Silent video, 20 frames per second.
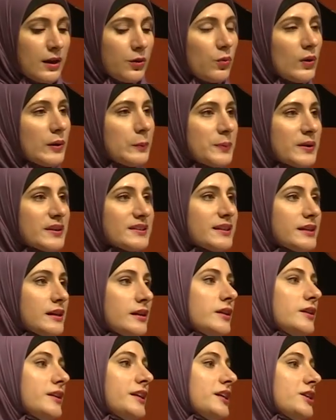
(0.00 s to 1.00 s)
And one
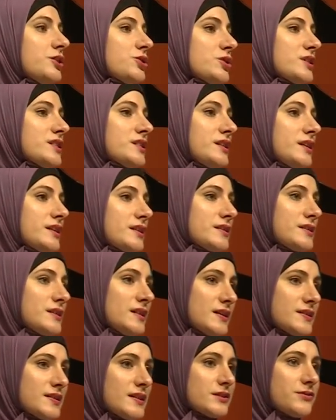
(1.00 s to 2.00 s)
particularly interesting
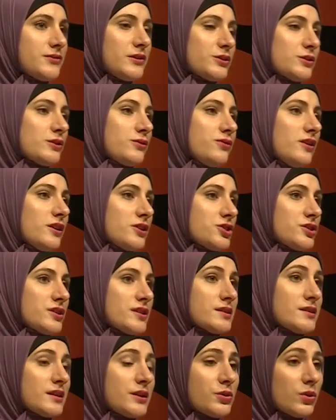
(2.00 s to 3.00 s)
CSS filter
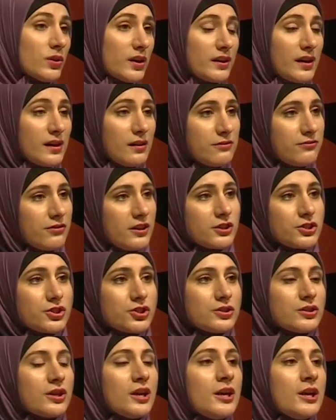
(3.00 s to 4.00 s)
function is the URL
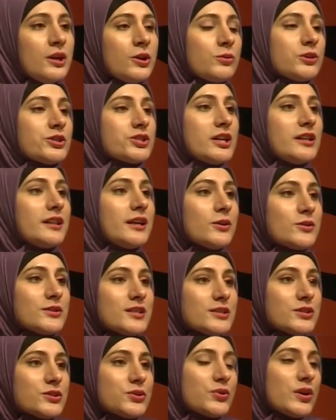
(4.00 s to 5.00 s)
function, which
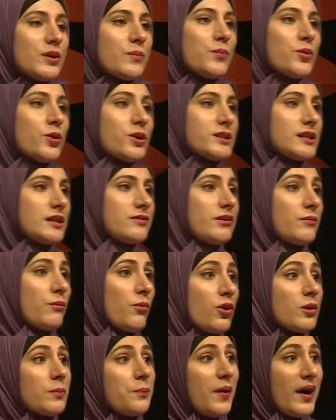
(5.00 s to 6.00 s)
allows us to import even
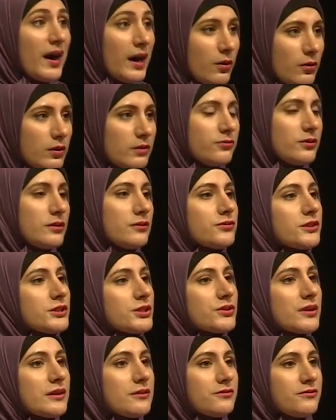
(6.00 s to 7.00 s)
more powerful
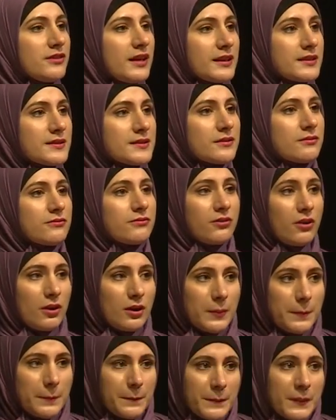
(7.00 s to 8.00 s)
filter effects
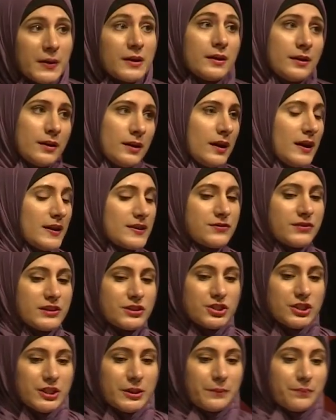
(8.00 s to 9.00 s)
from
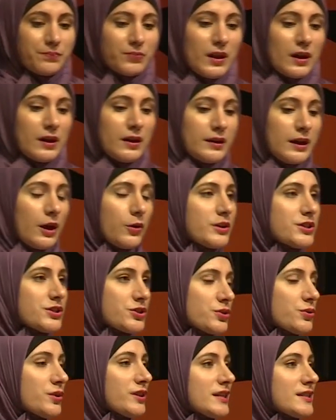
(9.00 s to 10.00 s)
SVG. Now,
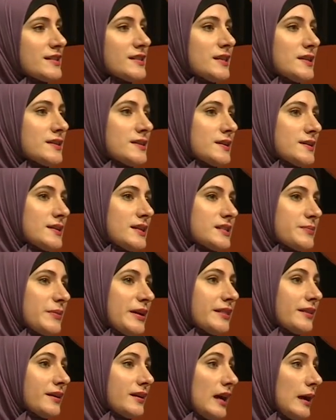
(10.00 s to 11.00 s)
it's true that CSS has
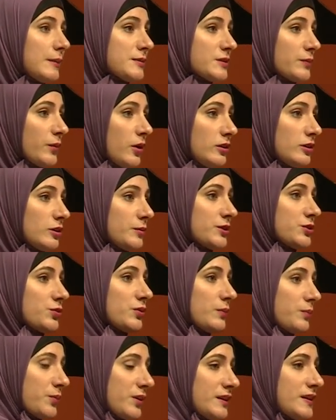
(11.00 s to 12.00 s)
made the gap smaller
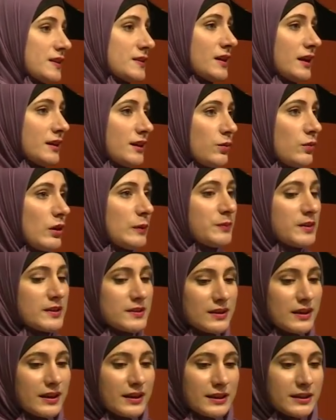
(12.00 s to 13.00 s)
between print design and web
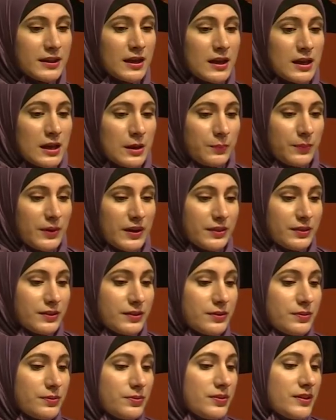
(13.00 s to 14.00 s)
design,
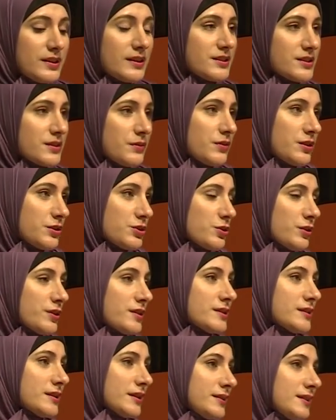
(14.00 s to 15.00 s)
but the
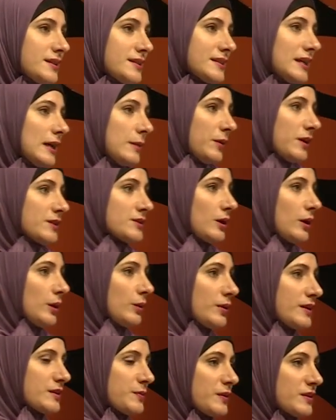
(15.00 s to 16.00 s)
truth is that this gap has
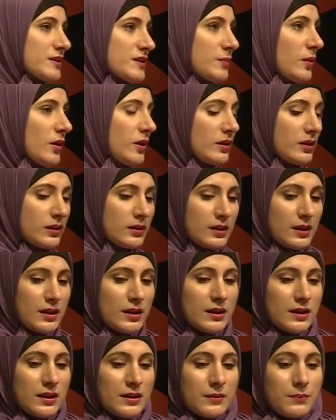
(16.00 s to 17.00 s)
always been small
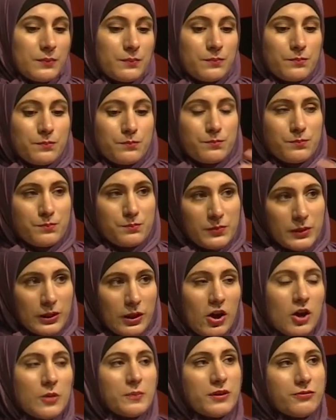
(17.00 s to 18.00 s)

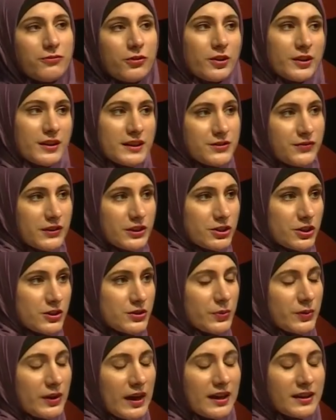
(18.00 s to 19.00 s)
long before these
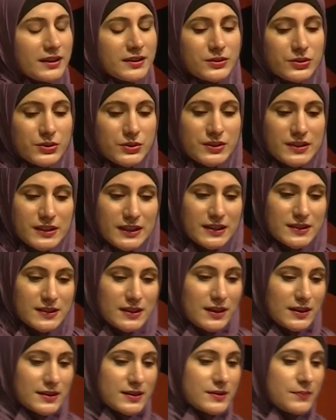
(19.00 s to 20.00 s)
features were added to
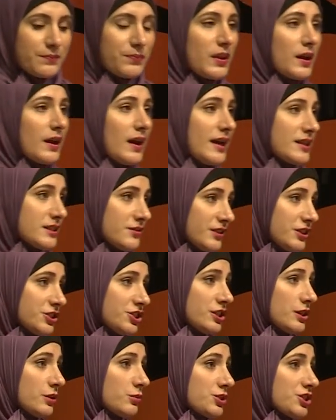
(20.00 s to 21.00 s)
CSS.
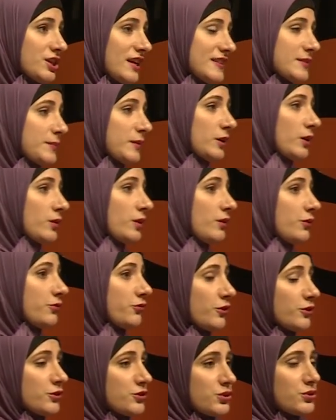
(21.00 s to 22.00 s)
SVG, which has been around
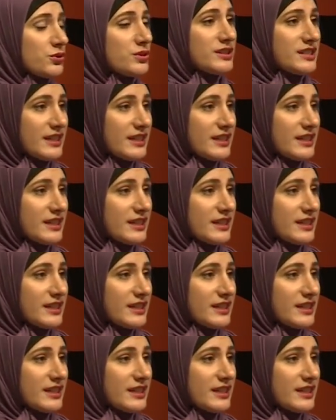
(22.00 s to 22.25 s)
for two